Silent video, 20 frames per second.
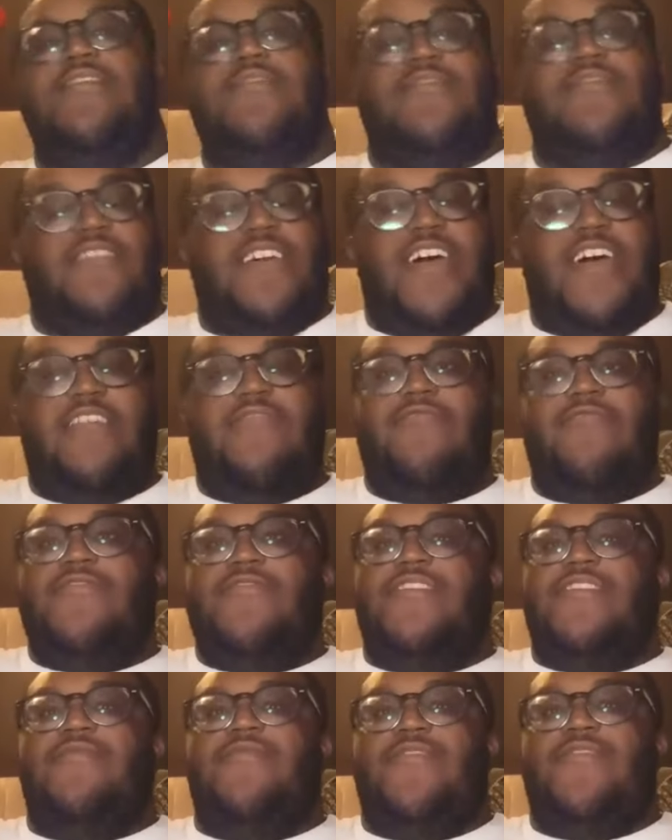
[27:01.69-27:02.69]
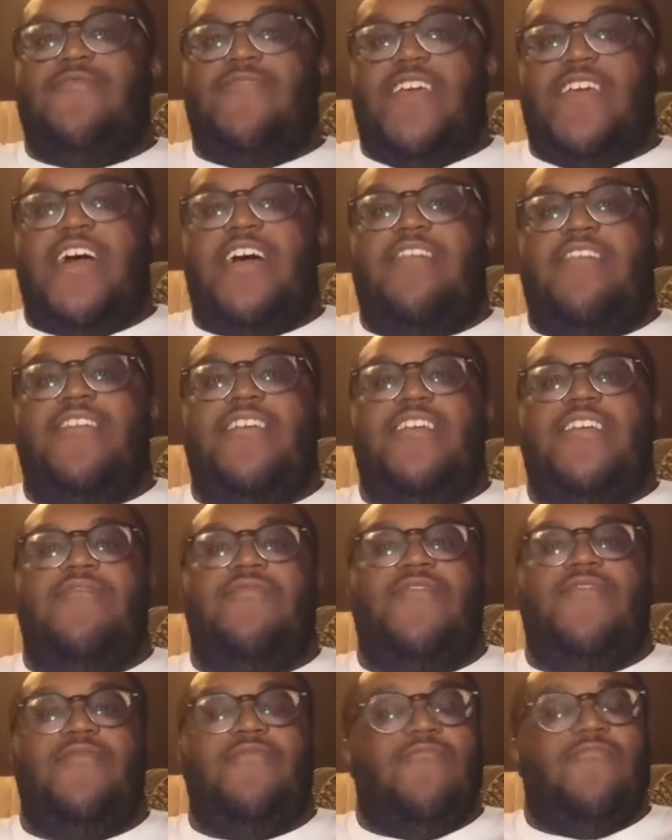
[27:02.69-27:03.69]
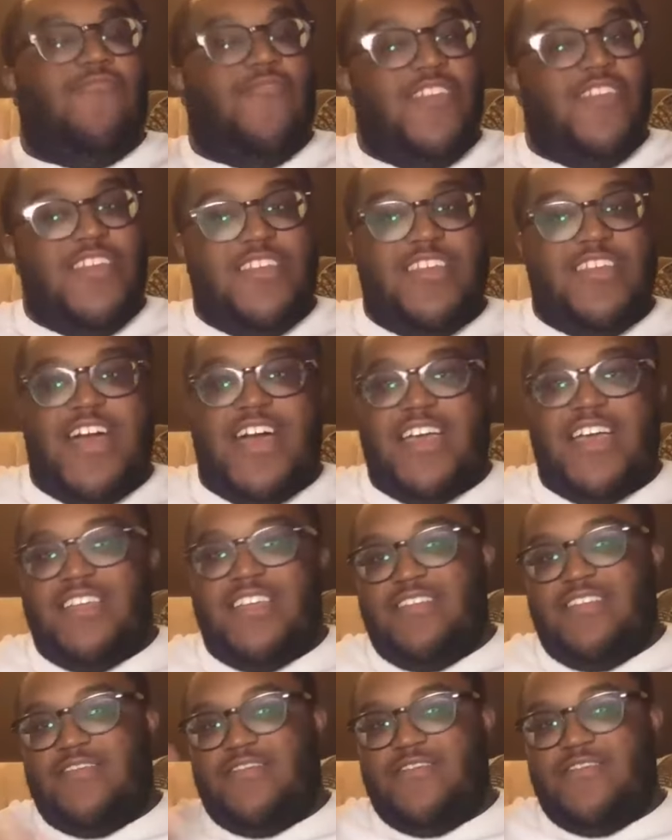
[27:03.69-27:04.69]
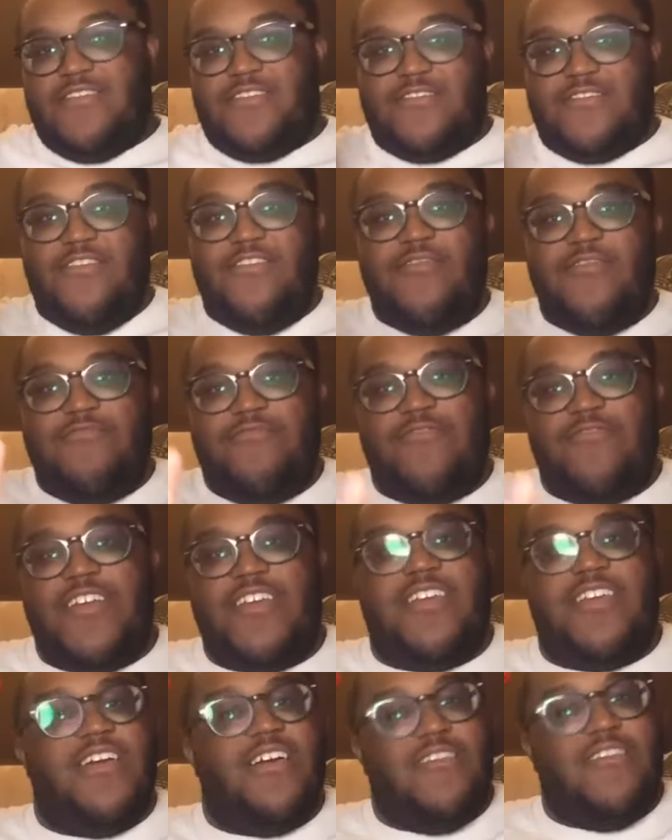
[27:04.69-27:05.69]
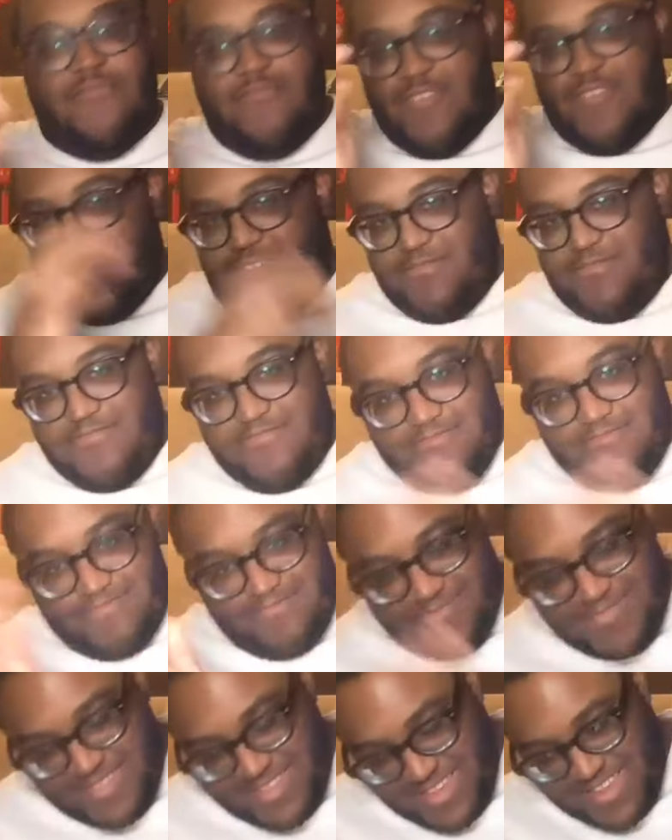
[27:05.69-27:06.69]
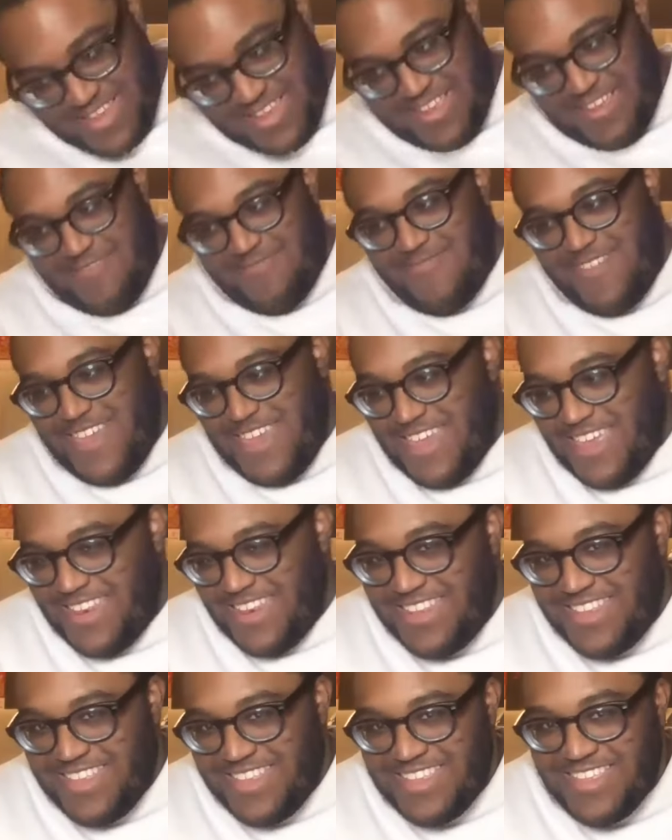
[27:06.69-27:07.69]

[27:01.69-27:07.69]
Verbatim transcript: So that was even how they even we got into the third place. Oh wait, oh man.